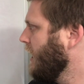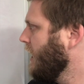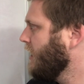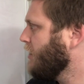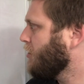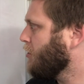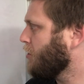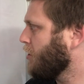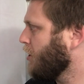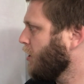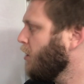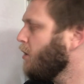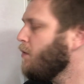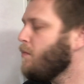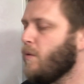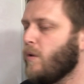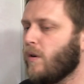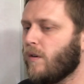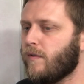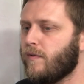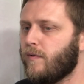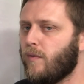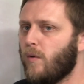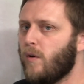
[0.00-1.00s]
So it's a little
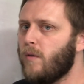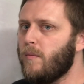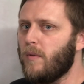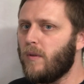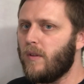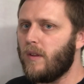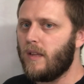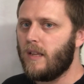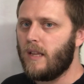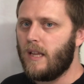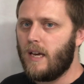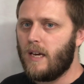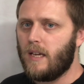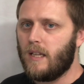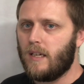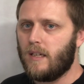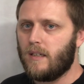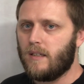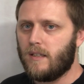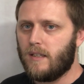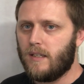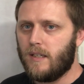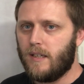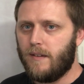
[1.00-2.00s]
more formal than the
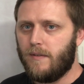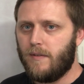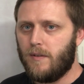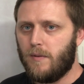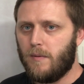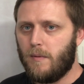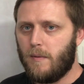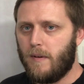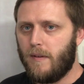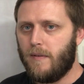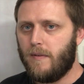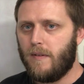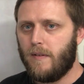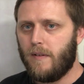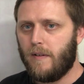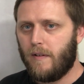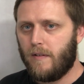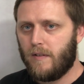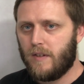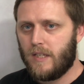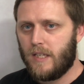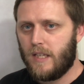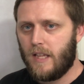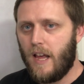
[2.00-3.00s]
LLC, if you've
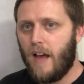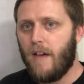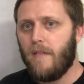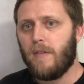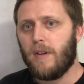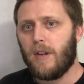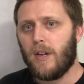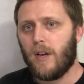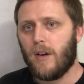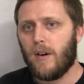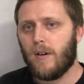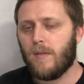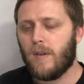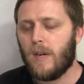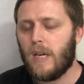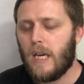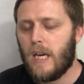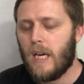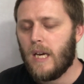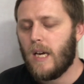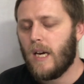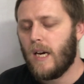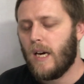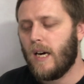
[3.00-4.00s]
ever seen that video.
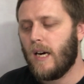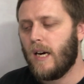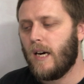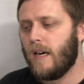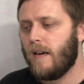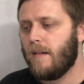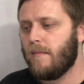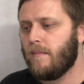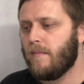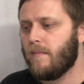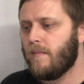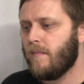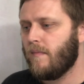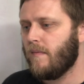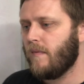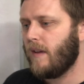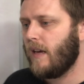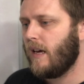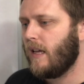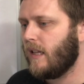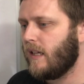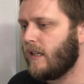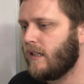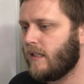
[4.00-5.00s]

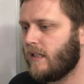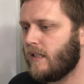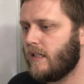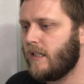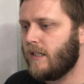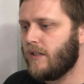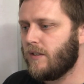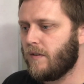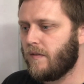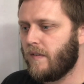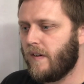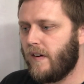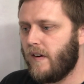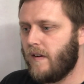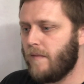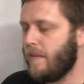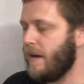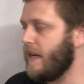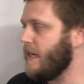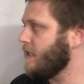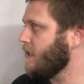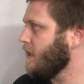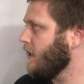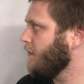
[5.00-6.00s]
LLCs are very
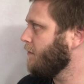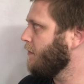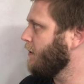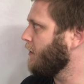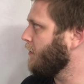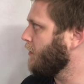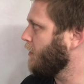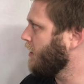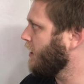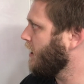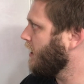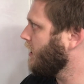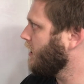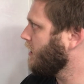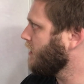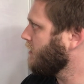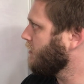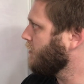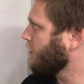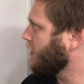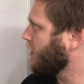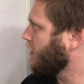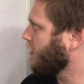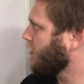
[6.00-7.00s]
basic, but with
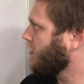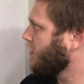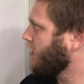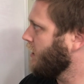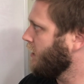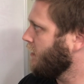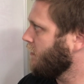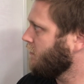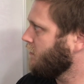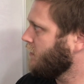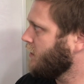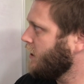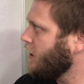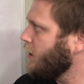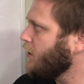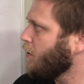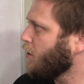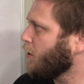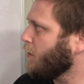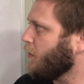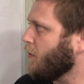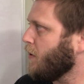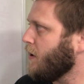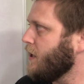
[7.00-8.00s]
C
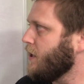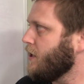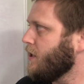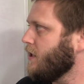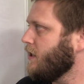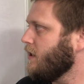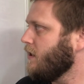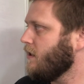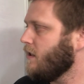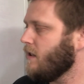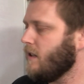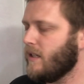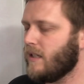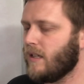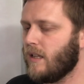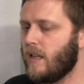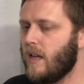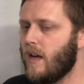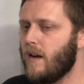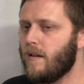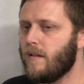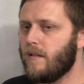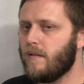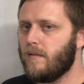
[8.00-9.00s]
corporations, there's a
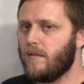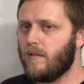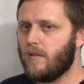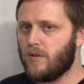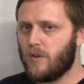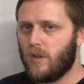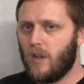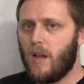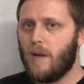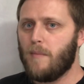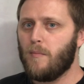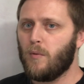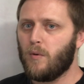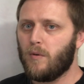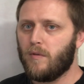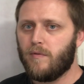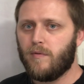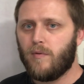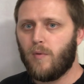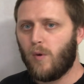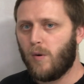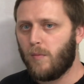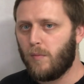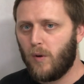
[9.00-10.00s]
lot more
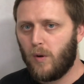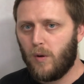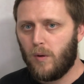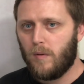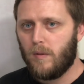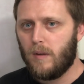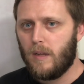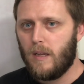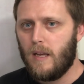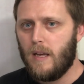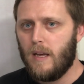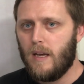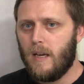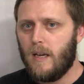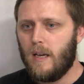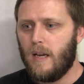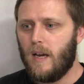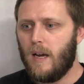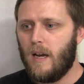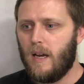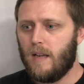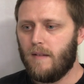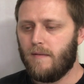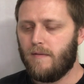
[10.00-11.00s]

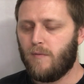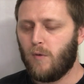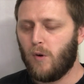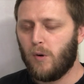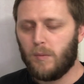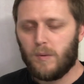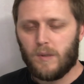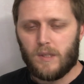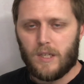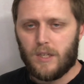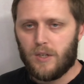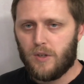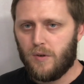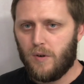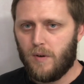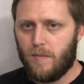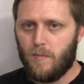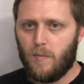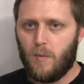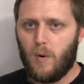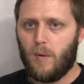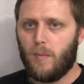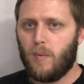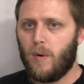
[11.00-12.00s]
formalness to it,
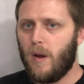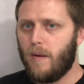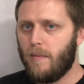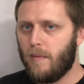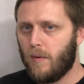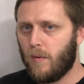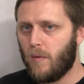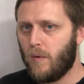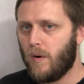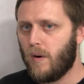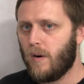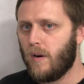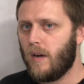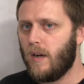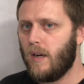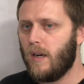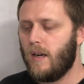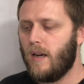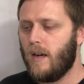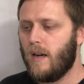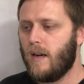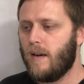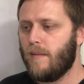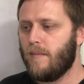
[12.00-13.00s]
more paperwork.
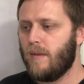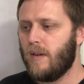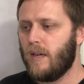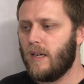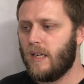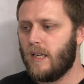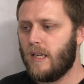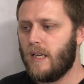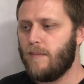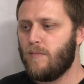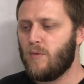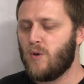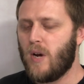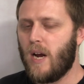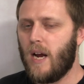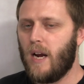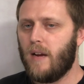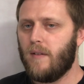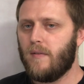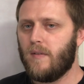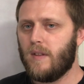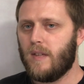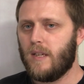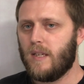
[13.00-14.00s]
You got to keep
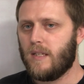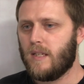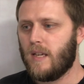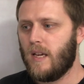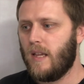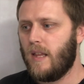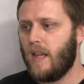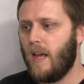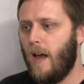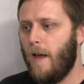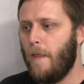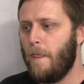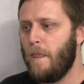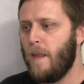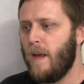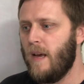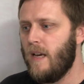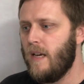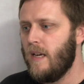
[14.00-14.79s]
track of and things like that.